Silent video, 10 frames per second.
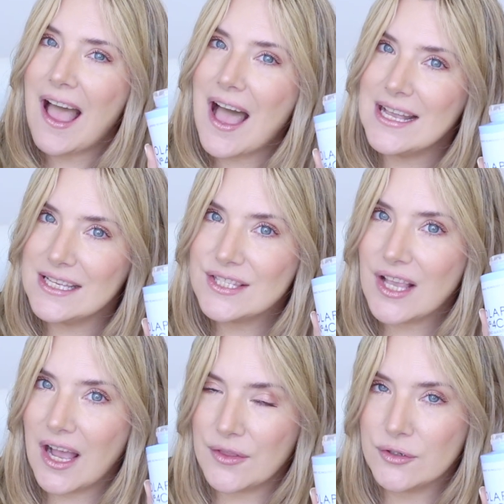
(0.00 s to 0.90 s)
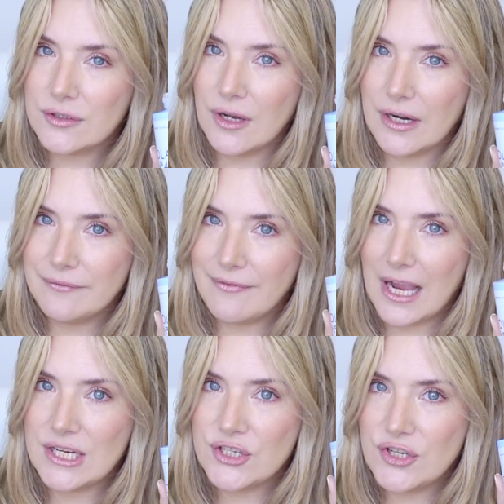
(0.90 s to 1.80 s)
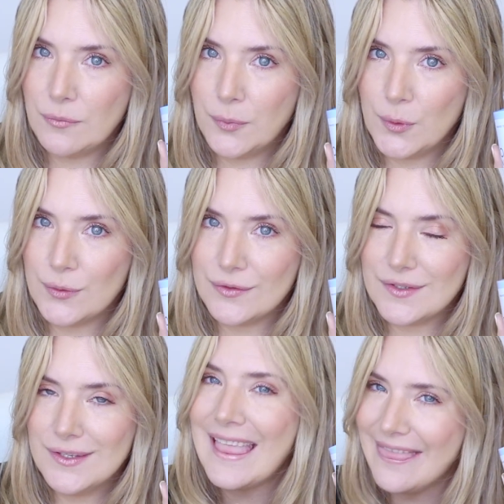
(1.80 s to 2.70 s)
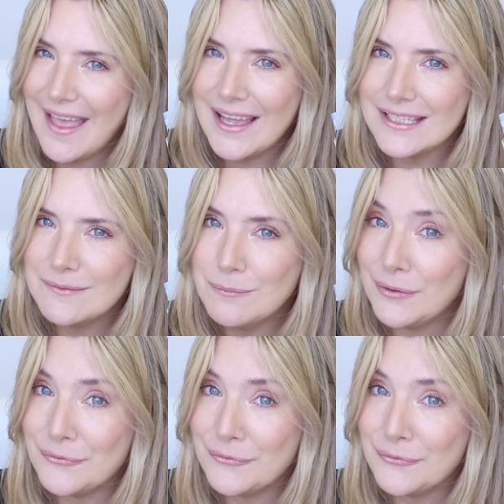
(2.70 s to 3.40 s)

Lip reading: as other clarifying shampoos. And that, my